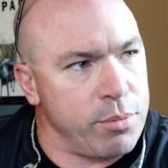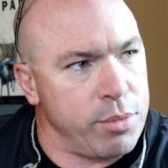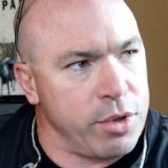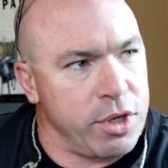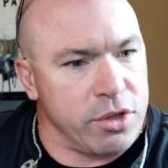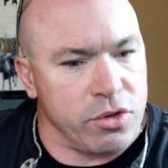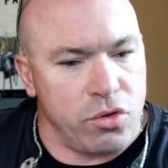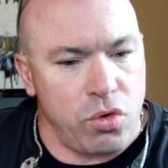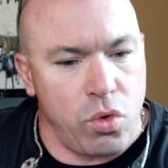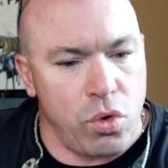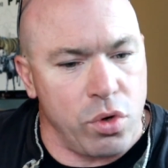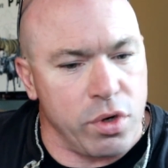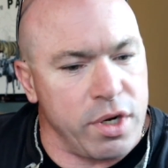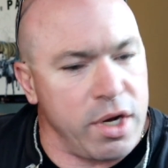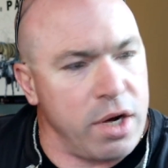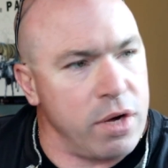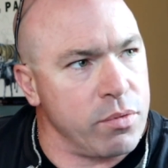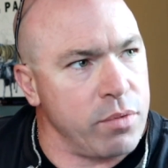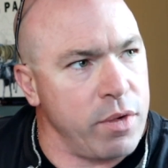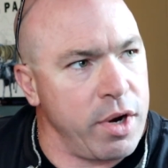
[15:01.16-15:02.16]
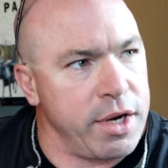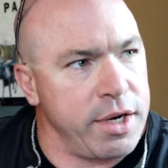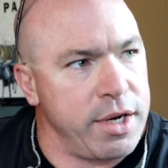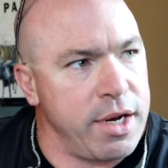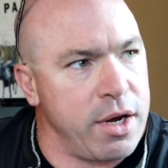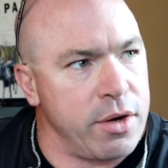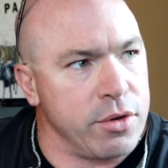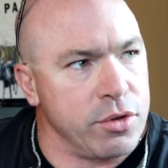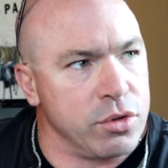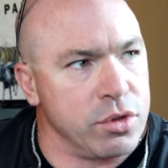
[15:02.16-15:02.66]
are being torn down right
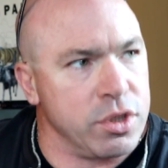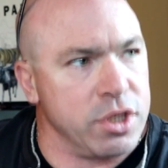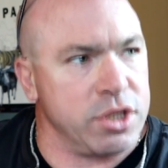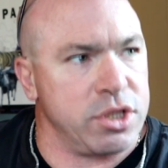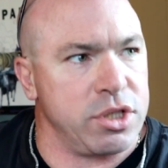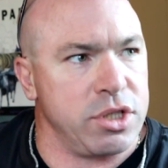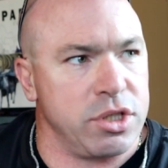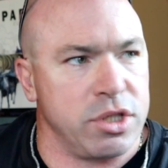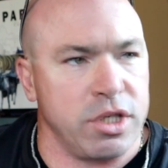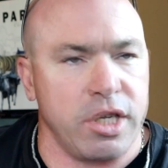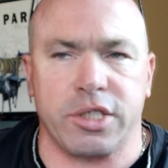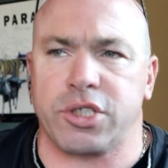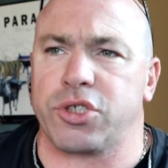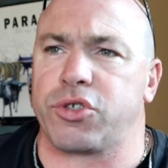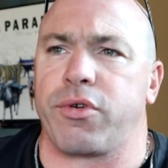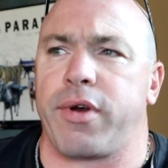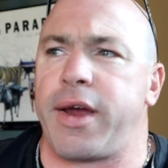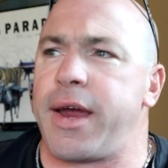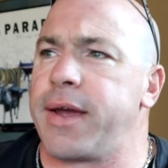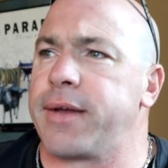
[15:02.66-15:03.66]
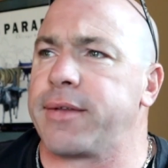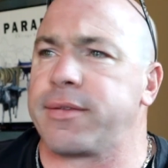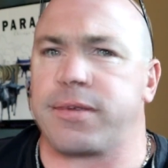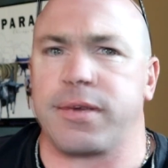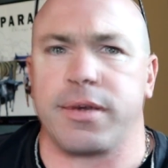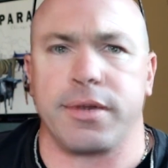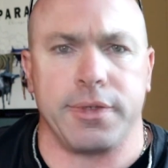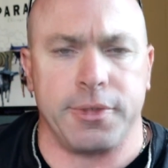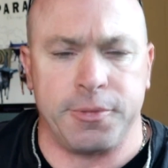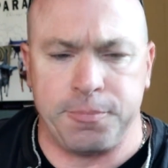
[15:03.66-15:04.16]
now. Ulysses S. Grant
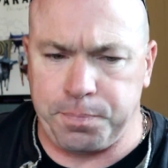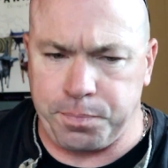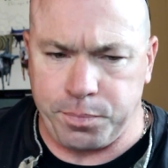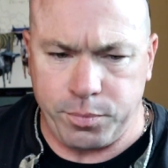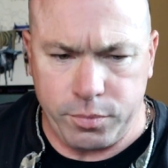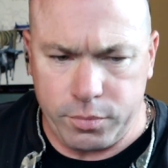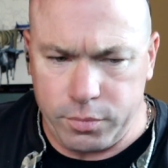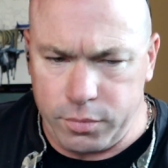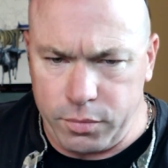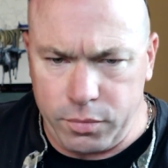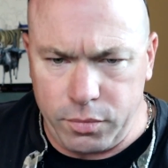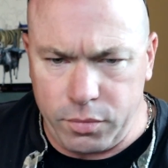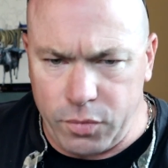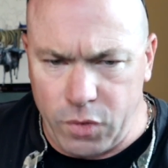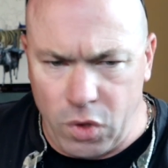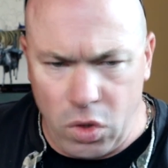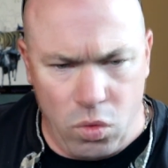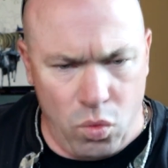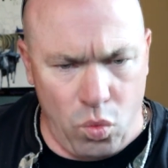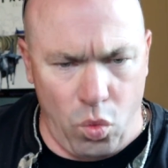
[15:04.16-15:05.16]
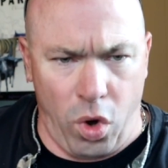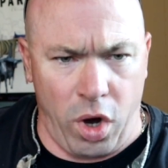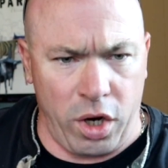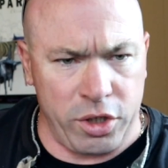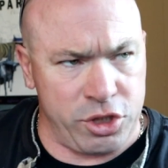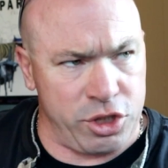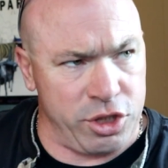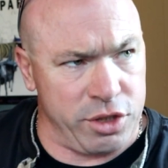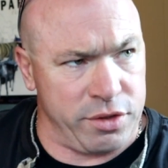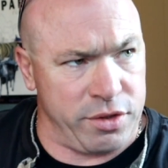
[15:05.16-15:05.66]
and
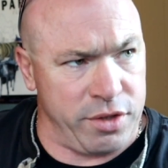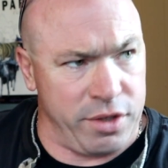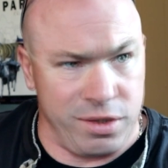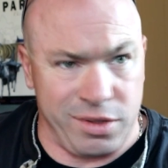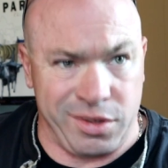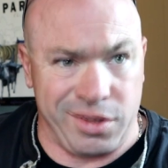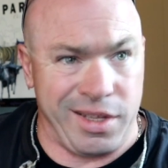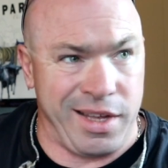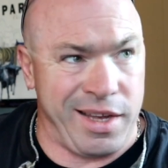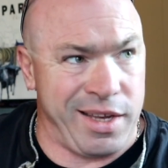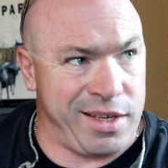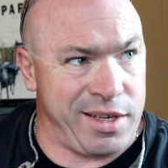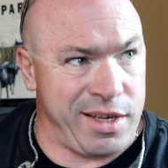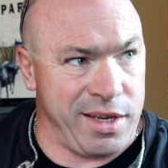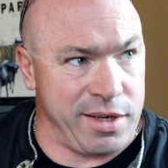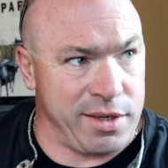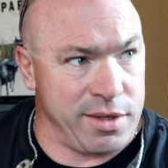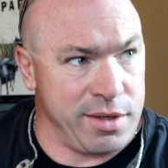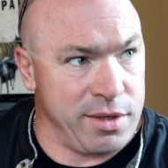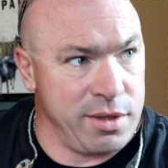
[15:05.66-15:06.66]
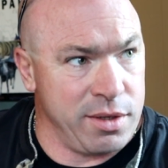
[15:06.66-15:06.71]
Washington, Lincoln.